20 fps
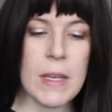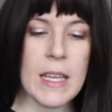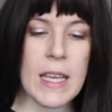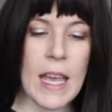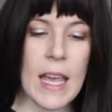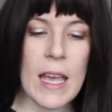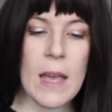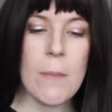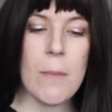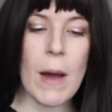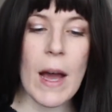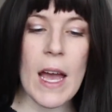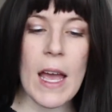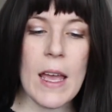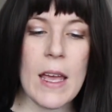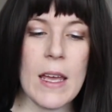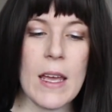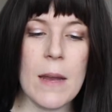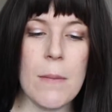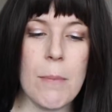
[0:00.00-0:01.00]
gay,
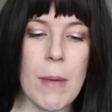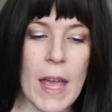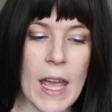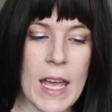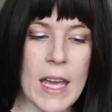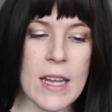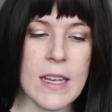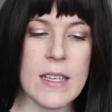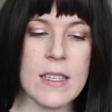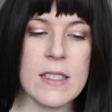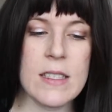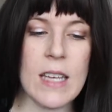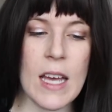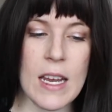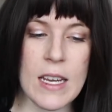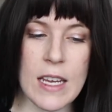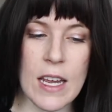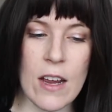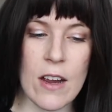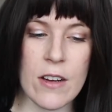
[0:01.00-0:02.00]
bi, and pan
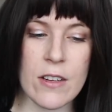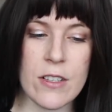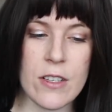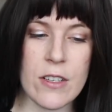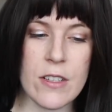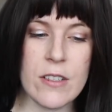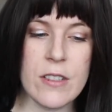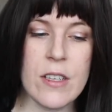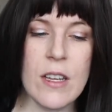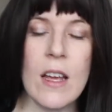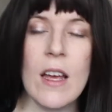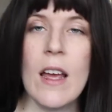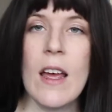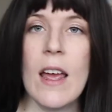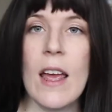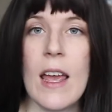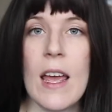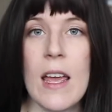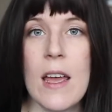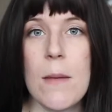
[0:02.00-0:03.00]
side characters,
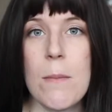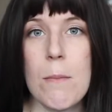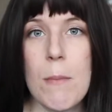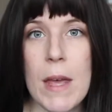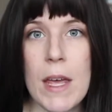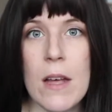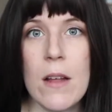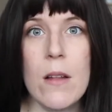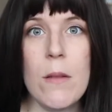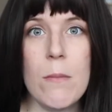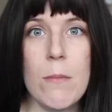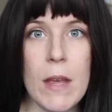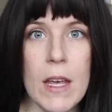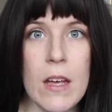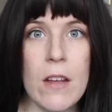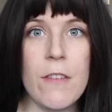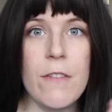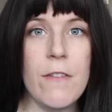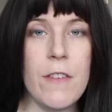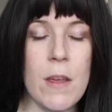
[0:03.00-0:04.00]
a
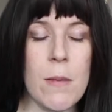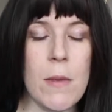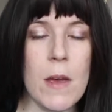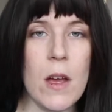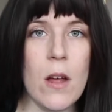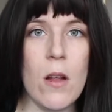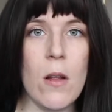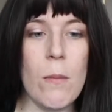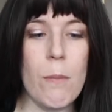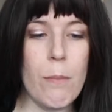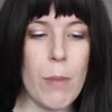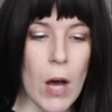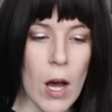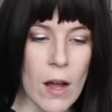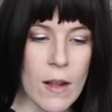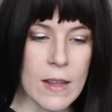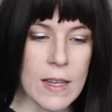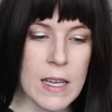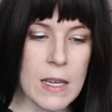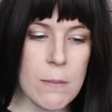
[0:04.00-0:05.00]
male-male-female
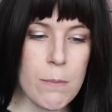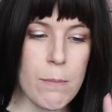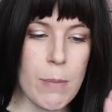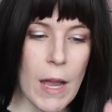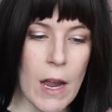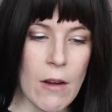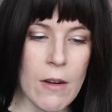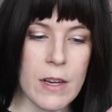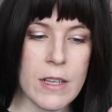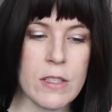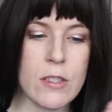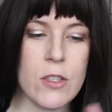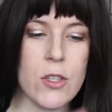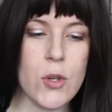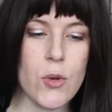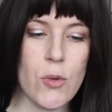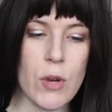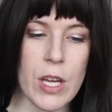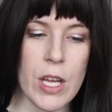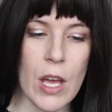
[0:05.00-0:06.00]
poly-parent
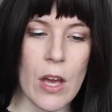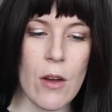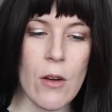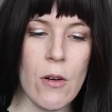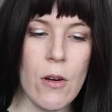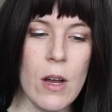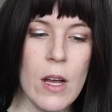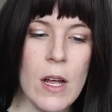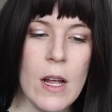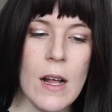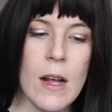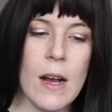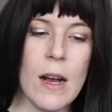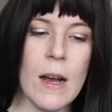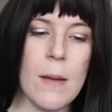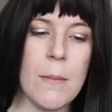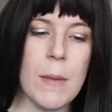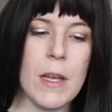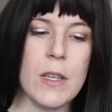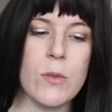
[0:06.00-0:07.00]
trio,
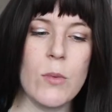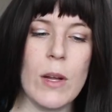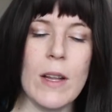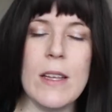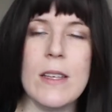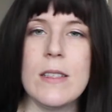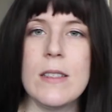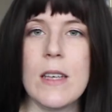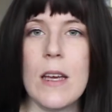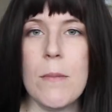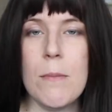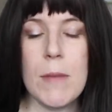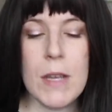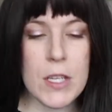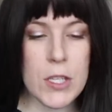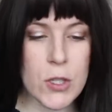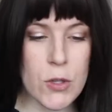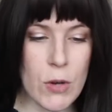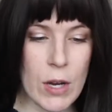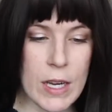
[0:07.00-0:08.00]
as well as a
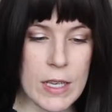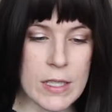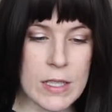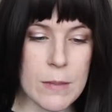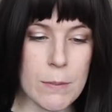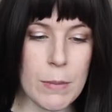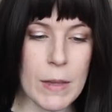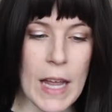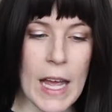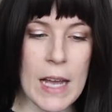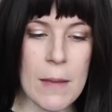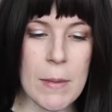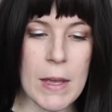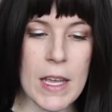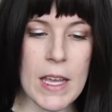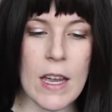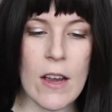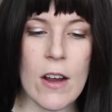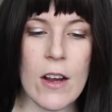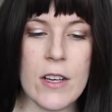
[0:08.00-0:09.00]
mixed-race Black
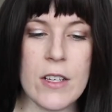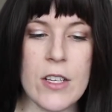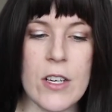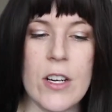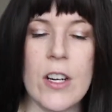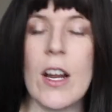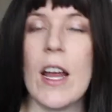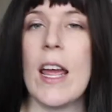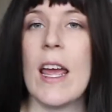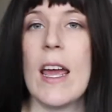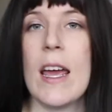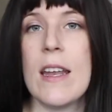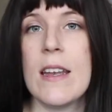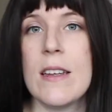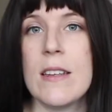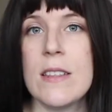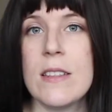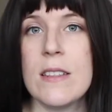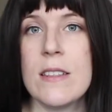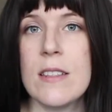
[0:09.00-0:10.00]
main character
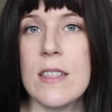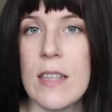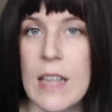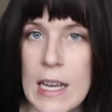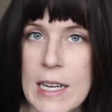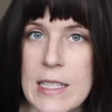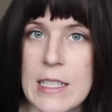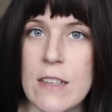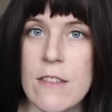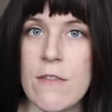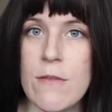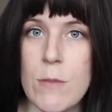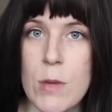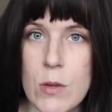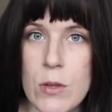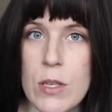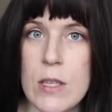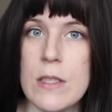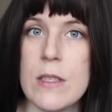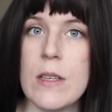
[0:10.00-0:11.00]
and selective
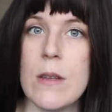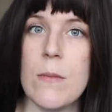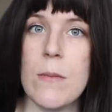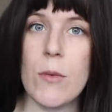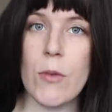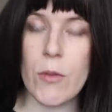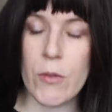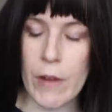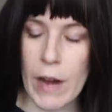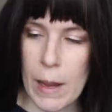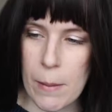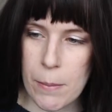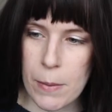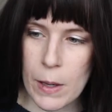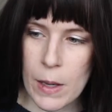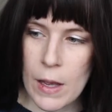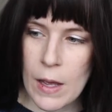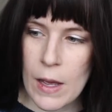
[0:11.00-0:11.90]
mutism rep.